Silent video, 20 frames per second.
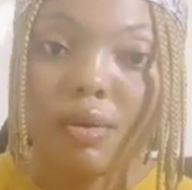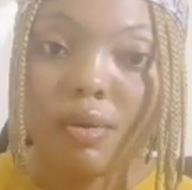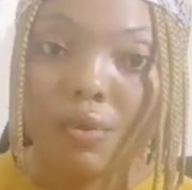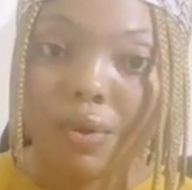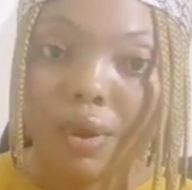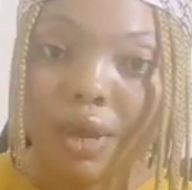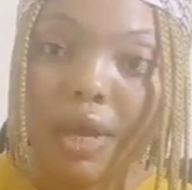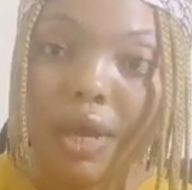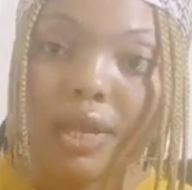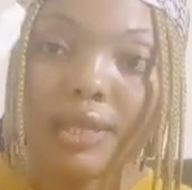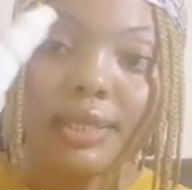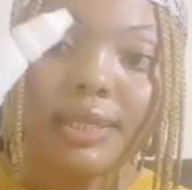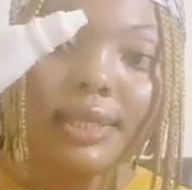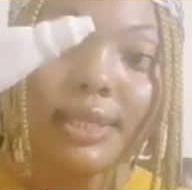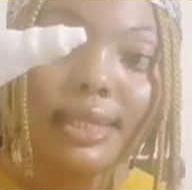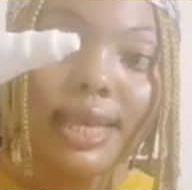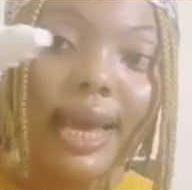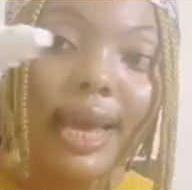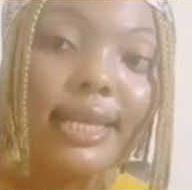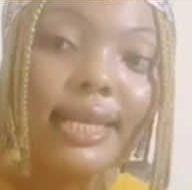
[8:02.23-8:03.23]
Okay, this
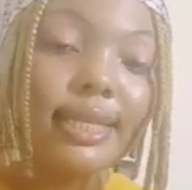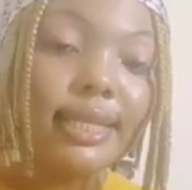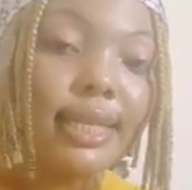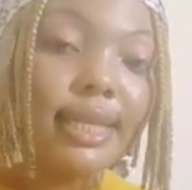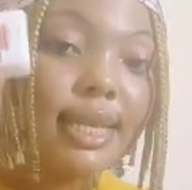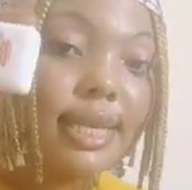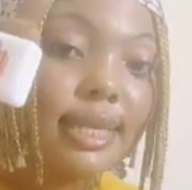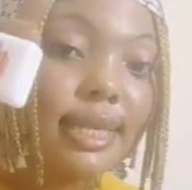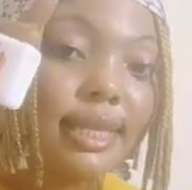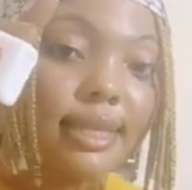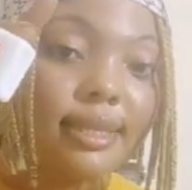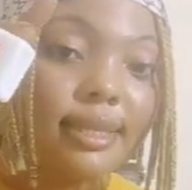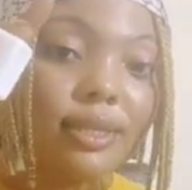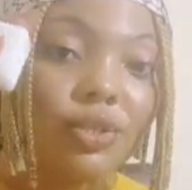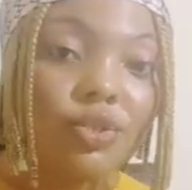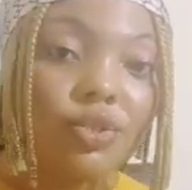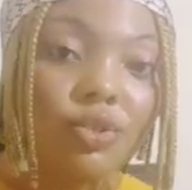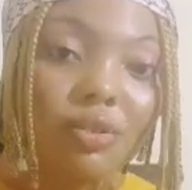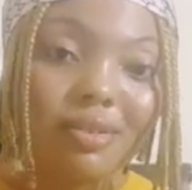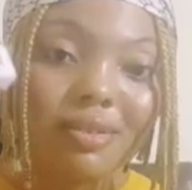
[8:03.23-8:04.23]
is how it is,
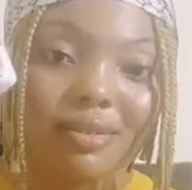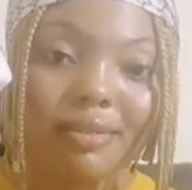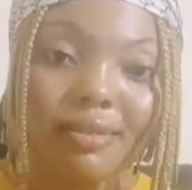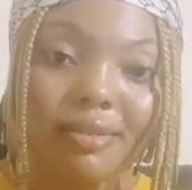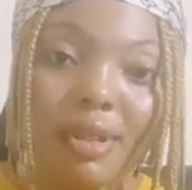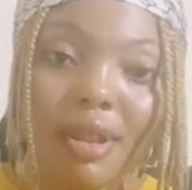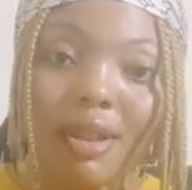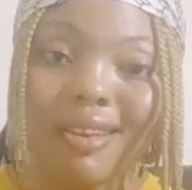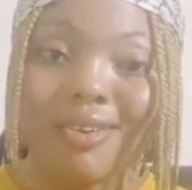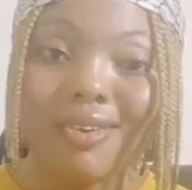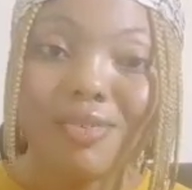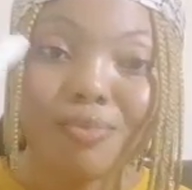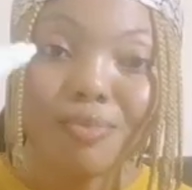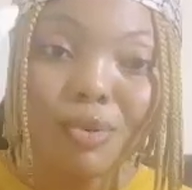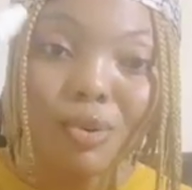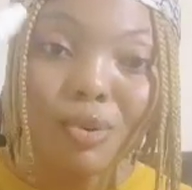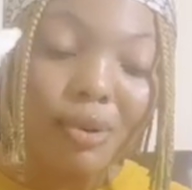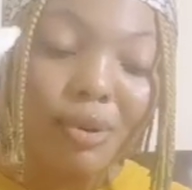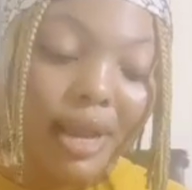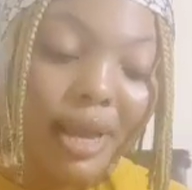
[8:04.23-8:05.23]
just a little
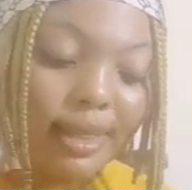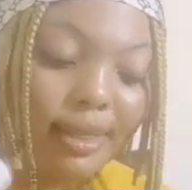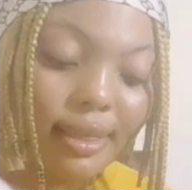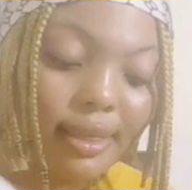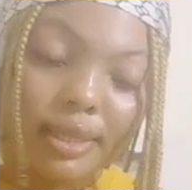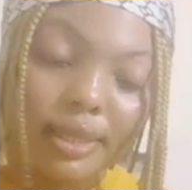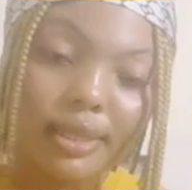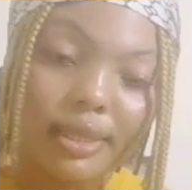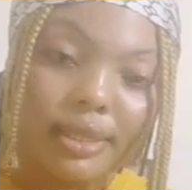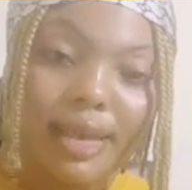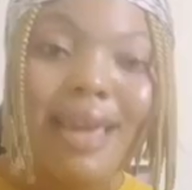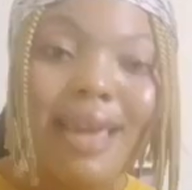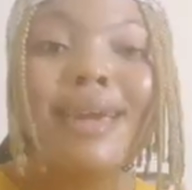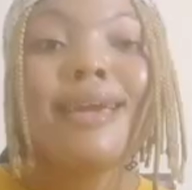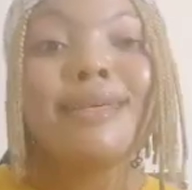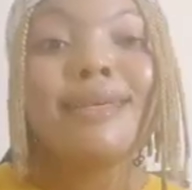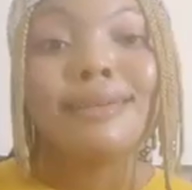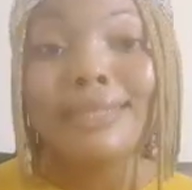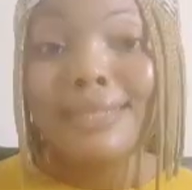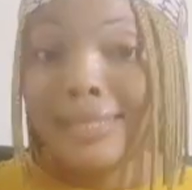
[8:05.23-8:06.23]
bottle like
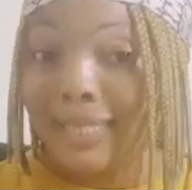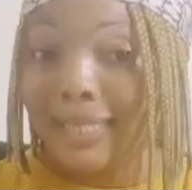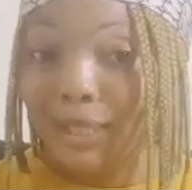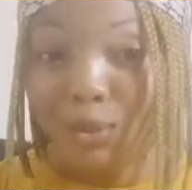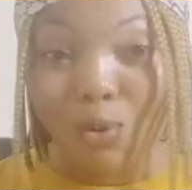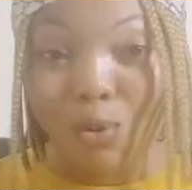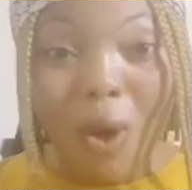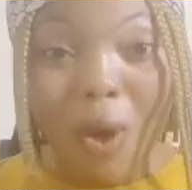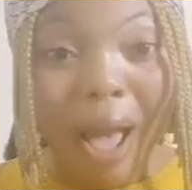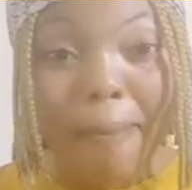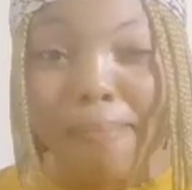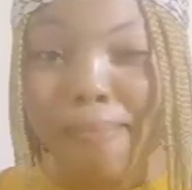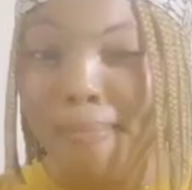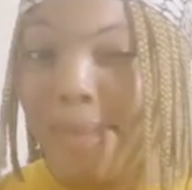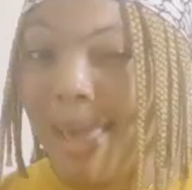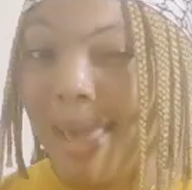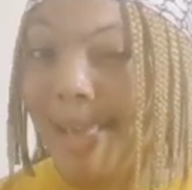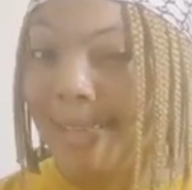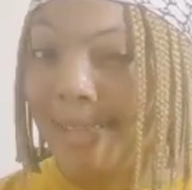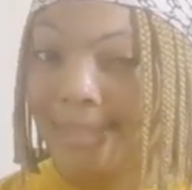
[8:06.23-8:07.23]
this. This is so
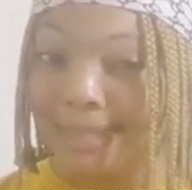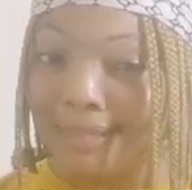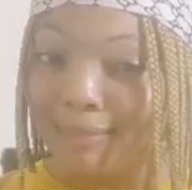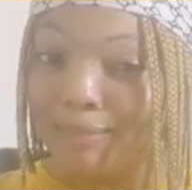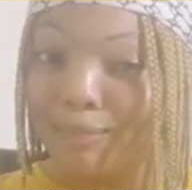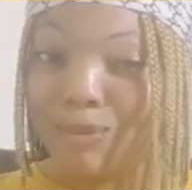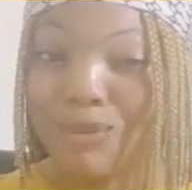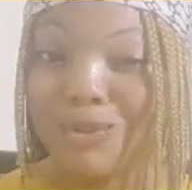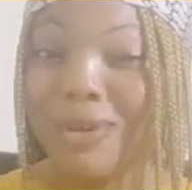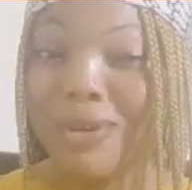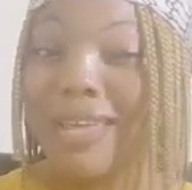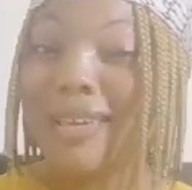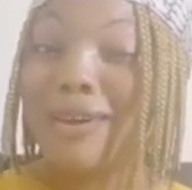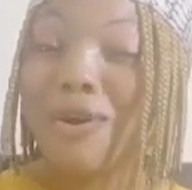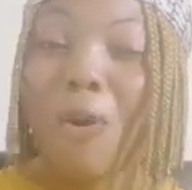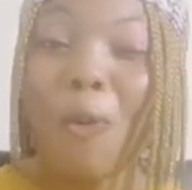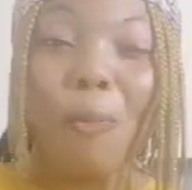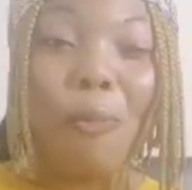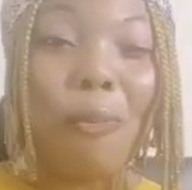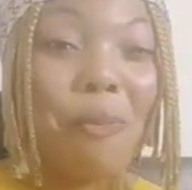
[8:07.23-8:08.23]
amazing to
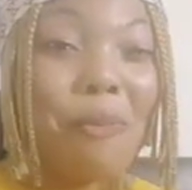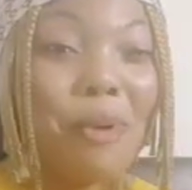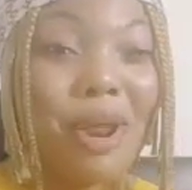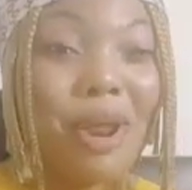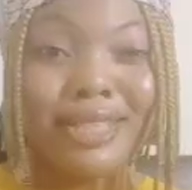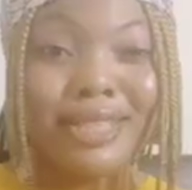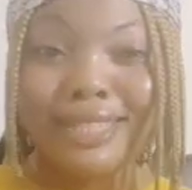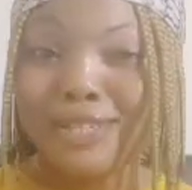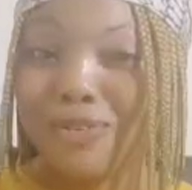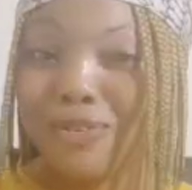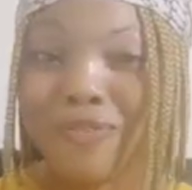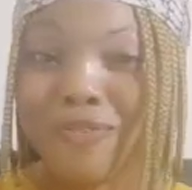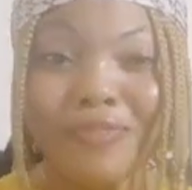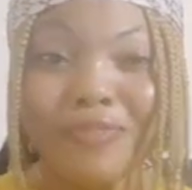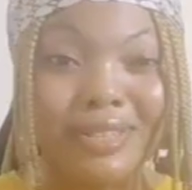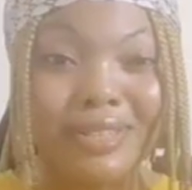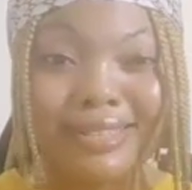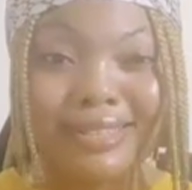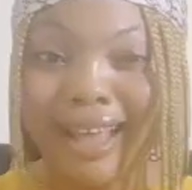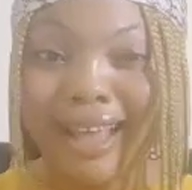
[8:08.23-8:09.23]
incorporate in your
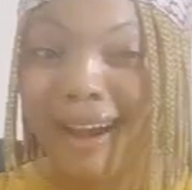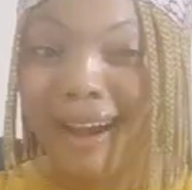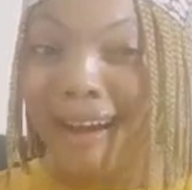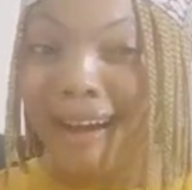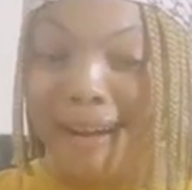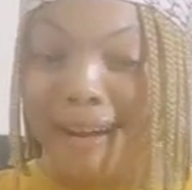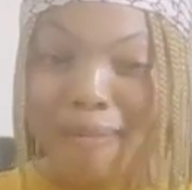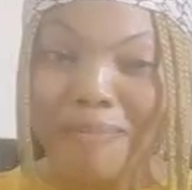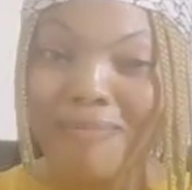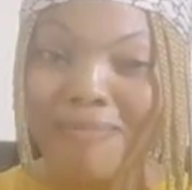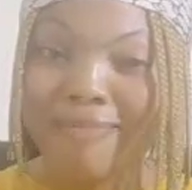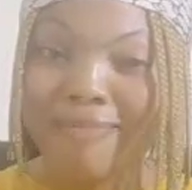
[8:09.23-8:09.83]
facial cream.